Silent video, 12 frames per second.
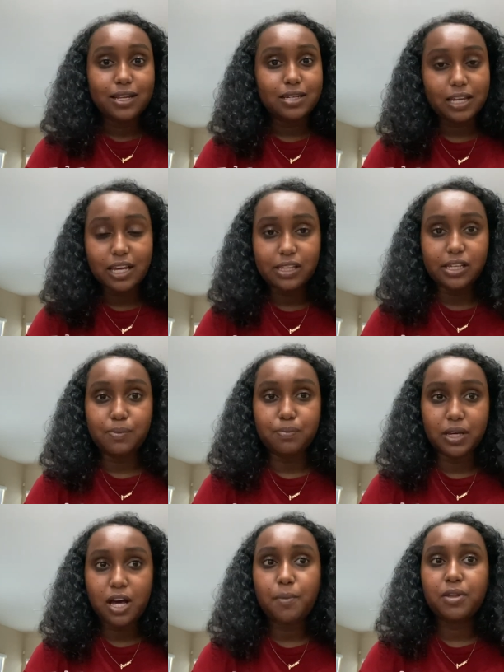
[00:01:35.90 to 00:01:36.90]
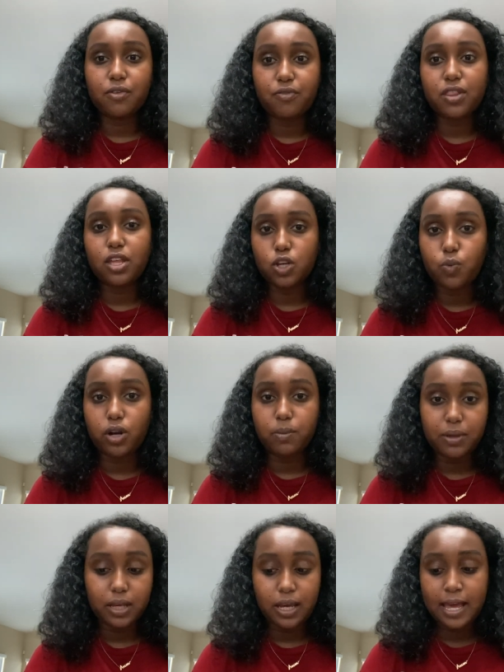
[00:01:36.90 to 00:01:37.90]
daily, becoming the friend that you want to
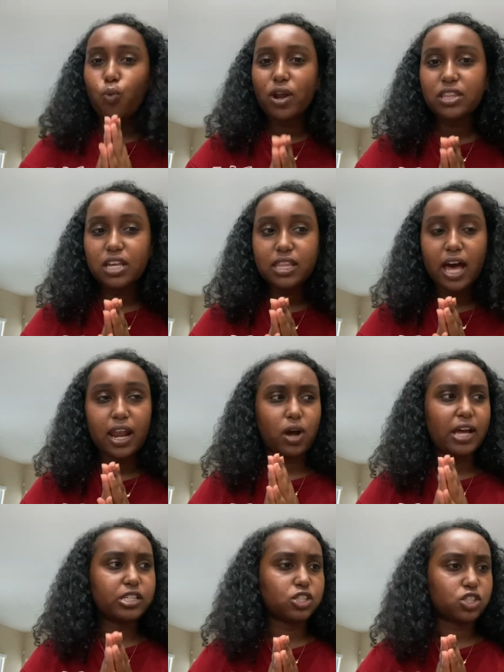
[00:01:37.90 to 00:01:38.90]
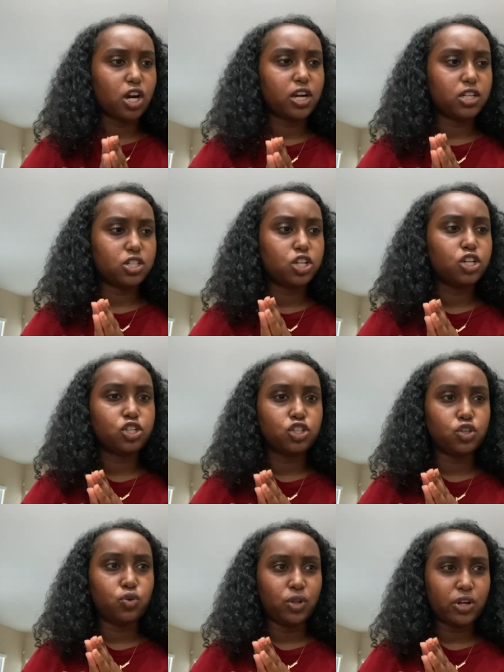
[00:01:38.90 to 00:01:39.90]
be. One thing that I started to
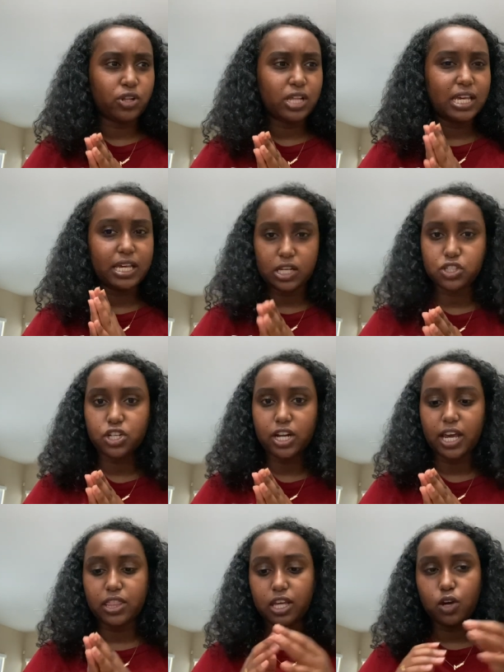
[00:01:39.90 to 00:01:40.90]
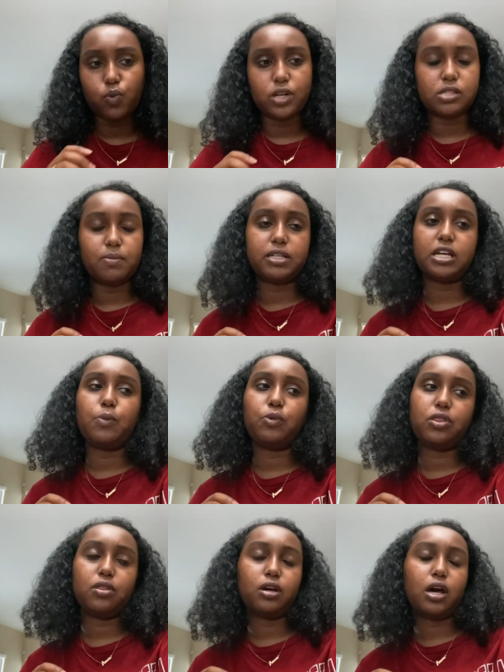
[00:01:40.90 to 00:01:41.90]
do literally yesterday, I think it was in my time
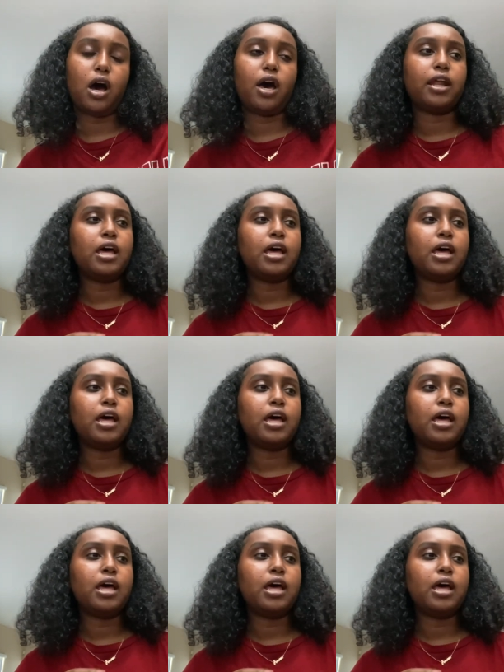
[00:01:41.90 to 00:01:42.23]
with God,